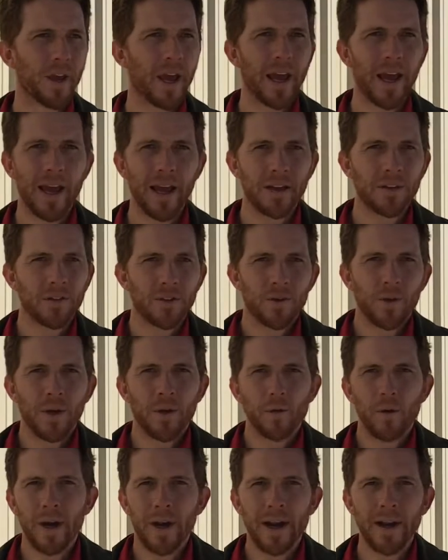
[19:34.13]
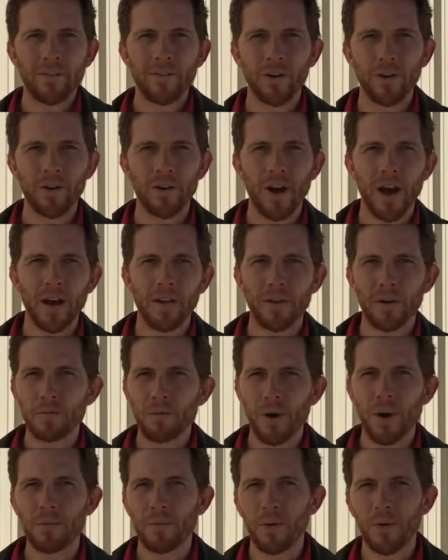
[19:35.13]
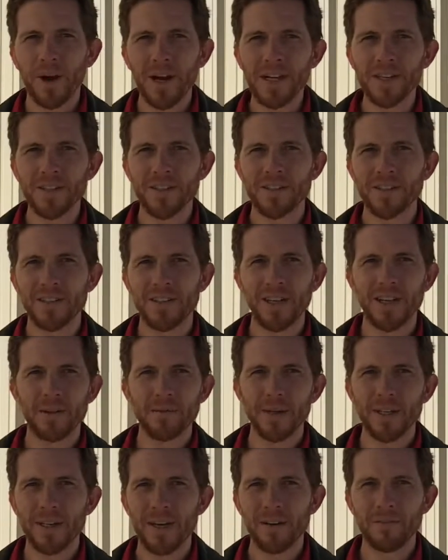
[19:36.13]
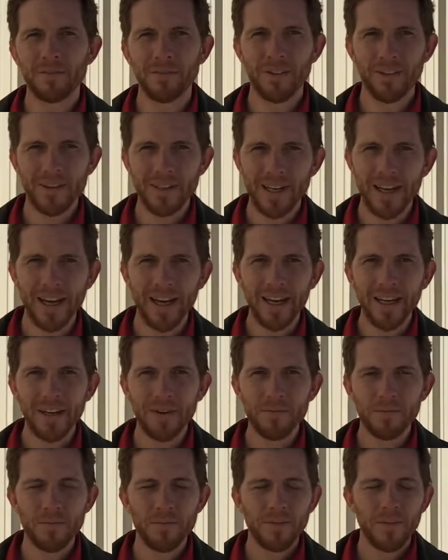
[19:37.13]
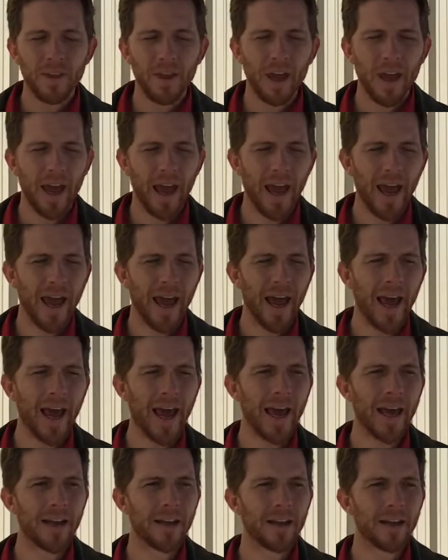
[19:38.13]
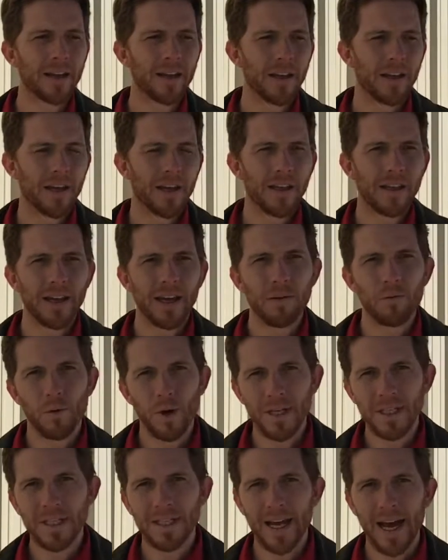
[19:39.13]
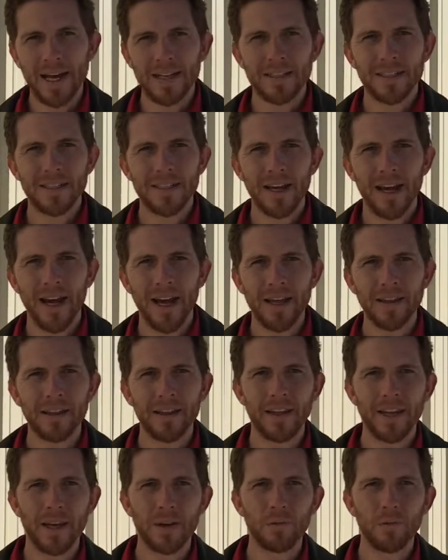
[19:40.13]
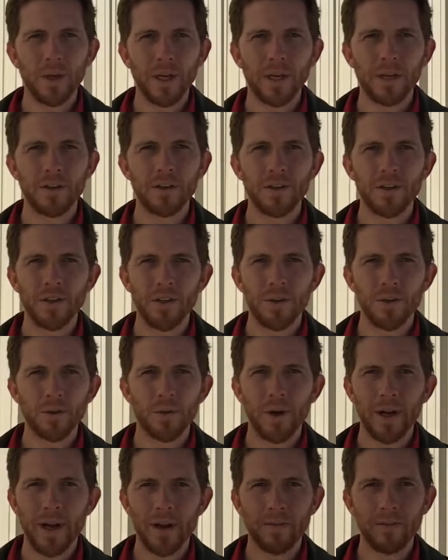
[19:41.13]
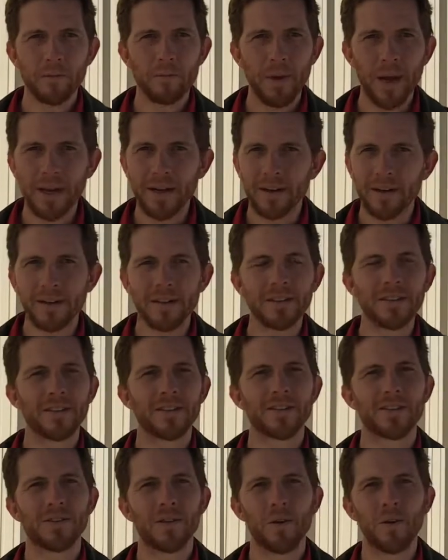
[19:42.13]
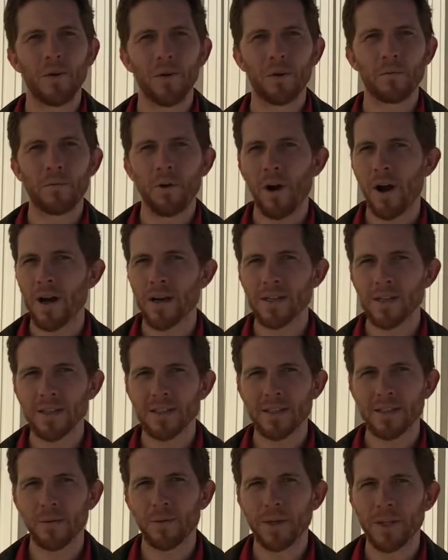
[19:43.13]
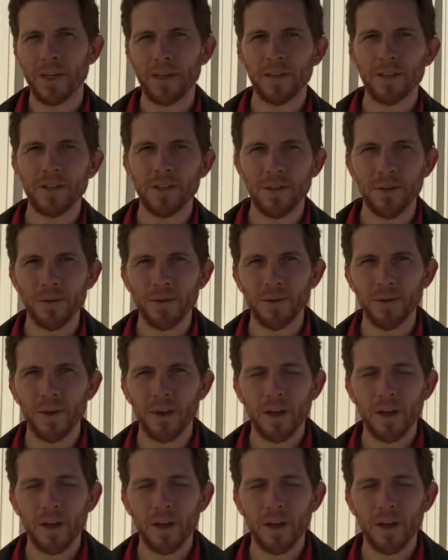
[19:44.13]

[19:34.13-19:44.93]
and doing whatever other preparations need to be done for the day. And then once that's done, then we can do whatever maintenance or projects that we need to do.